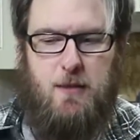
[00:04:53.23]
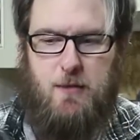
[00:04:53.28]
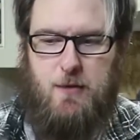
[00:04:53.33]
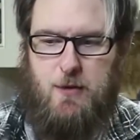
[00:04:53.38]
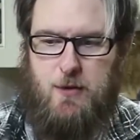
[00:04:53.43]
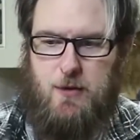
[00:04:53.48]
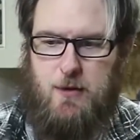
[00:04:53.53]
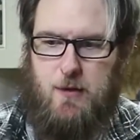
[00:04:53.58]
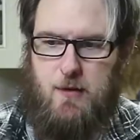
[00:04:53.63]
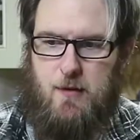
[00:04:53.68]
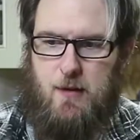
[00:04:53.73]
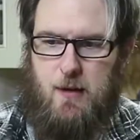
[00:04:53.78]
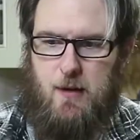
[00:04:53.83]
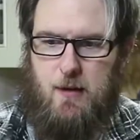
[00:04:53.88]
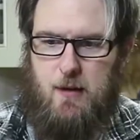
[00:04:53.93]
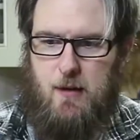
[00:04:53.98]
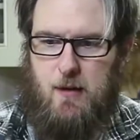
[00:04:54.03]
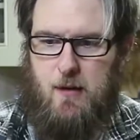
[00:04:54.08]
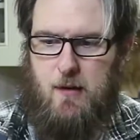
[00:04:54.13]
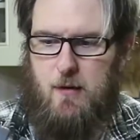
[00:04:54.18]
There's just a
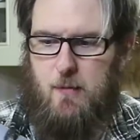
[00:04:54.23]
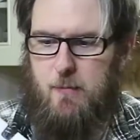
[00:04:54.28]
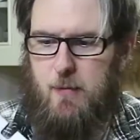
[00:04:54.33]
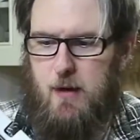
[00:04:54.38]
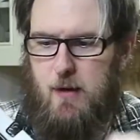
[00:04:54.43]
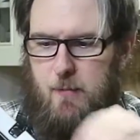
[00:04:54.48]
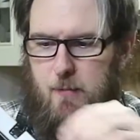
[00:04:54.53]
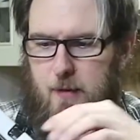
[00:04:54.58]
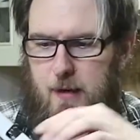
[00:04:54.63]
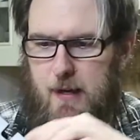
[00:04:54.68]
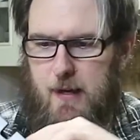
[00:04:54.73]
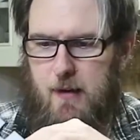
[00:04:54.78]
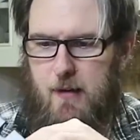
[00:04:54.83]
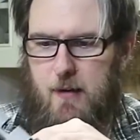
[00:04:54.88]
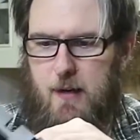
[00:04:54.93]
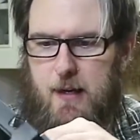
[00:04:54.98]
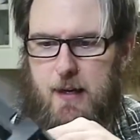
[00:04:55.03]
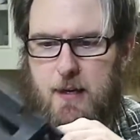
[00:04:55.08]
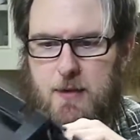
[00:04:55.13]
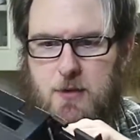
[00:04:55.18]
thing there to pop
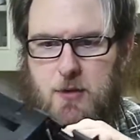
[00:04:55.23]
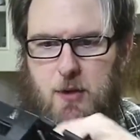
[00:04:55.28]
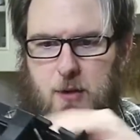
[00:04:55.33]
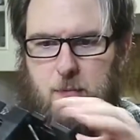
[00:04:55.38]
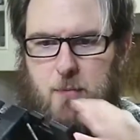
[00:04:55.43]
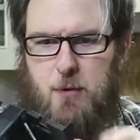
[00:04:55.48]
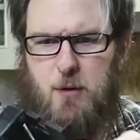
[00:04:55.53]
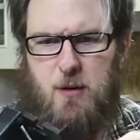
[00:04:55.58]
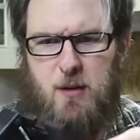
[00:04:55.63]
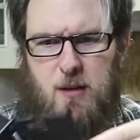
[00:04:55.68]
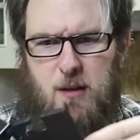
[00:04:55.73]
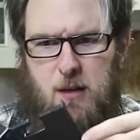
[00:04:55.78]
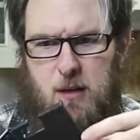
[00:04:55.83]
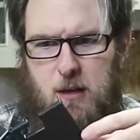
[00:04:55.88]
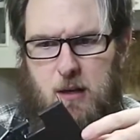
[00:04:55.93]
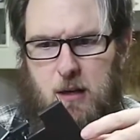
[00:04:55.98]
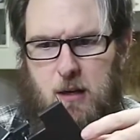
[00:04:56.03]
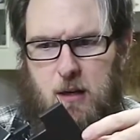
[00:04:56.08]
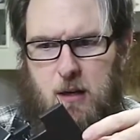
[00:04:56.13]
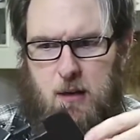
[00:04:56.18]
down. I guess you could put
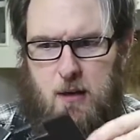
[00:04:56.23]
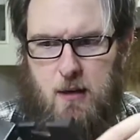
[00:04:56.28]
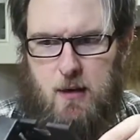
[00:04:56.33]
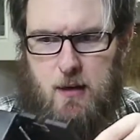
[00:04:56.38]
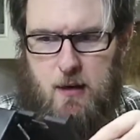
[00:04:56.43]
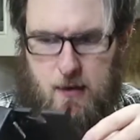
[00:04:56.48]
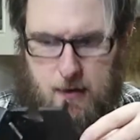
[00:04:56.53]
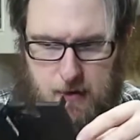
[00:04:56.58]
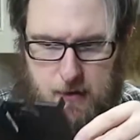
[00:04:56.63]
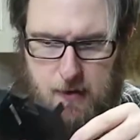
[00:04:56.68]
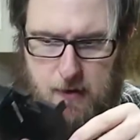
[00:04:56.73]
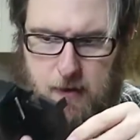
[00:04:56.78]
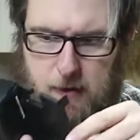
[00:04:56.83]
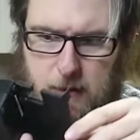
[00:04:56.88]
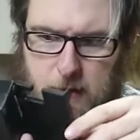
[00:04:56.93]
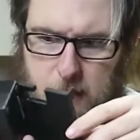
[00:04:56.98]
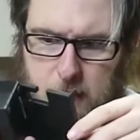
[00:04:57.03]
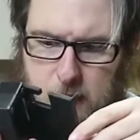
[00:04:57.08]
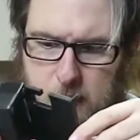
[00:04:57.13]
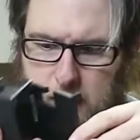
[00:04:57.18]

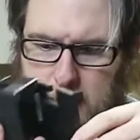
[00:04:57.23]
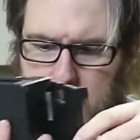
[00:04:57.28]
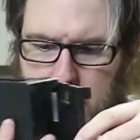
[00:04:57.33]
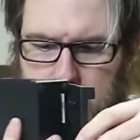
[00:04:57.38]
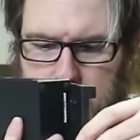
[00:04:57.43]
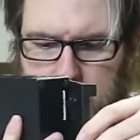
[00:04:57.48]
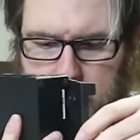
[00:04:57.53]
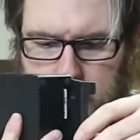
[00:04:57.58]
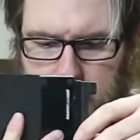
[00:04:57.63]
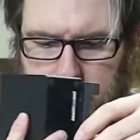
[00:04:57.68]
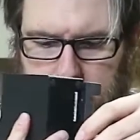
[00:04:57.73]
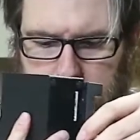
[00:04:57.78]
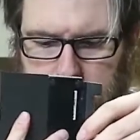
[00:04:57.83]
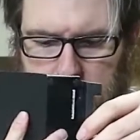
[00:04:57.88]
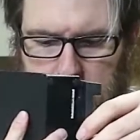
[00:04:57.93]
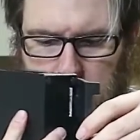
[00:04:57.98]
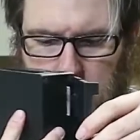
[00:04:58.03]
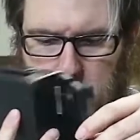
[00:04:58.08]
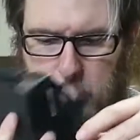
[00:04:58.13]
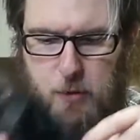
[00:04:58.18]
the
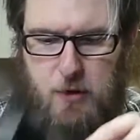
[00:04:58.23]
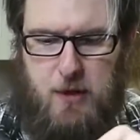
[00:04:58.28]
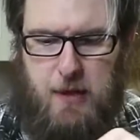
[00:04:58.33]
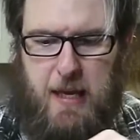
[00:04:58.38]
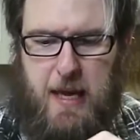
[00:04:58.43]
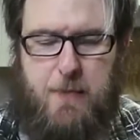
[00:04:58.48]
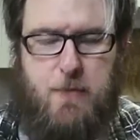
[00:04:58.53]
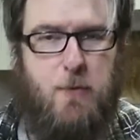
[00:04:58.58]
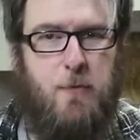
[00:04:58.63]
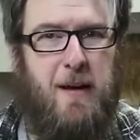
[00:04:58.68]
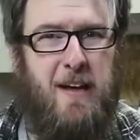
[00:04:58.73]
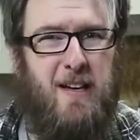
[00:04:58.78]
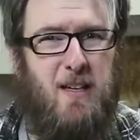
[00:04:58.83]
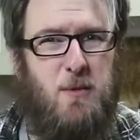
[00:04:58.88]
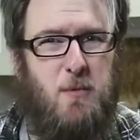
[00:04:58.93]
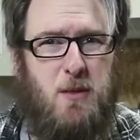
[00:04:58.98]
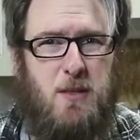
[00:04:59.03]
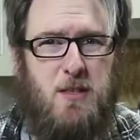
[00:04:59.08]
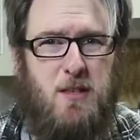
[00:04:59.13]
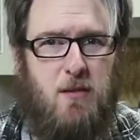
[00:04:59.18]
cable
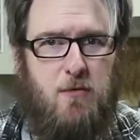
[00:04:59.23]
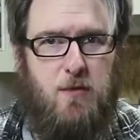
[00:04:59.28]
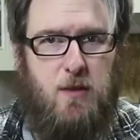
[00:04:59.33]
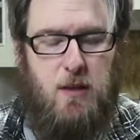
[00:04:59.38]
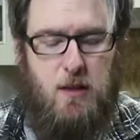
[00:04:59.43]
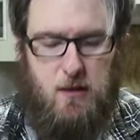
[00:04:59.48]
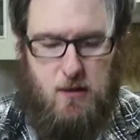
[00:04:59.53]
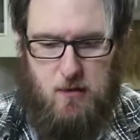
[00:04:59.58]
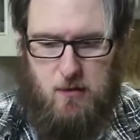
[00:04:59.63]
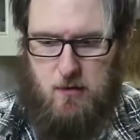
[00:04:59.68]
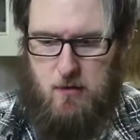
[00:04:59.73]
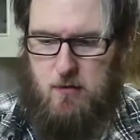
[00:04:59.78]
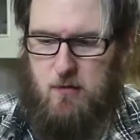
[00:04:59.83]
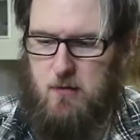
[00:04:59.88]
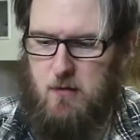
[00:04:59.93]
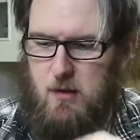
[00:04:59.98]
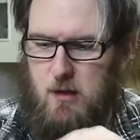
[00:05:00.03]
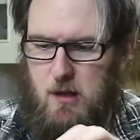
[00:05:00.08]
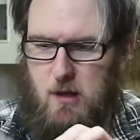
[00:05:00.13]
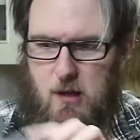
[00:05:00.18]
management stuff in here.
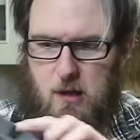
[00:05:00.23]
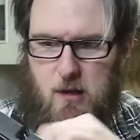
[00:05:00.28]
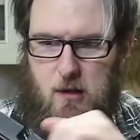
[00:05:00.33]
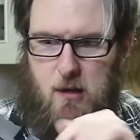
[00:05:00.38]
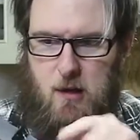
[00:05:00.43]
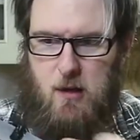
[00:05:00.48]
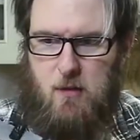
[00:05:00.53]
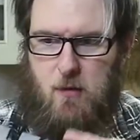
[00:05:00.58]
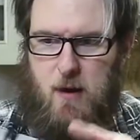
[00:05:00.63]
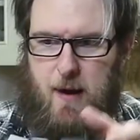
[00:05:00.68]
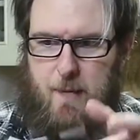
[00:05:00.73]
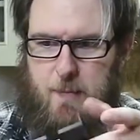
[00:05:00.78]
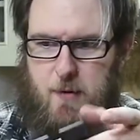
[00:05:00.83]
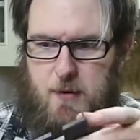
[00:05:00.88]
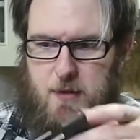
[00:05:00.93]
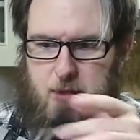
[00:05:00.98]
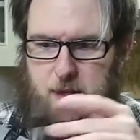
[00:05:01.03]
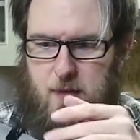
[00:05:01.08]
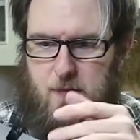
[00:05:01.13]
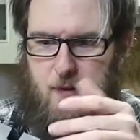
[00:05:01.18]
kind of wrap
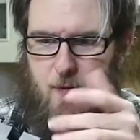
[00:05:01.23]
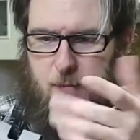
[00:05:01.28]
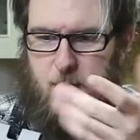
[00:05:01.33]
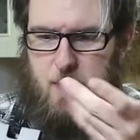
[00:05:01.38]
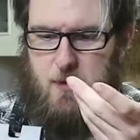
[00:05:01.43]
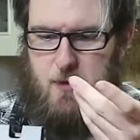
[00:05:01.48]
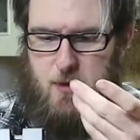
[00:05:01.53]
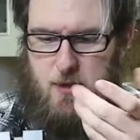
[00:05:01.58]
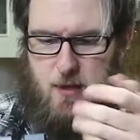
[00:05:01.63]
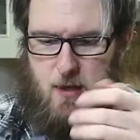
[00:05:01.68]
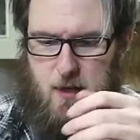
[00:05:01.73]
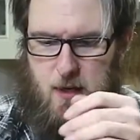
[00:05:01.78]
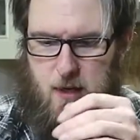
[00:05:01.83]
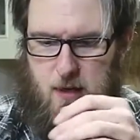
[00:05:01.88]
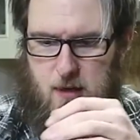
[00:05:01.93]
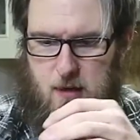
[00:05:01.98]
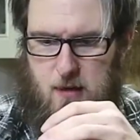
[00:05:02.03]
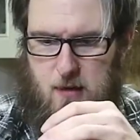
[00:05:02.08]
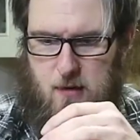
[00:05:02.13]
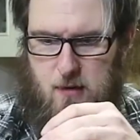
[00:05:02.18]
your stuff up and just stick it
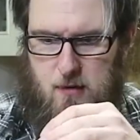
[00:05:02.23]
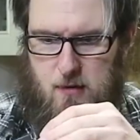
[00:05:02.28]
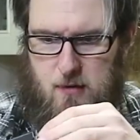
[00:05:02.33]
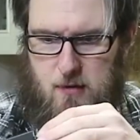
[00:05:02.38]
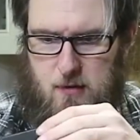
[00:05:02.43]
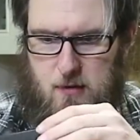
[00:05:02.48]
in there.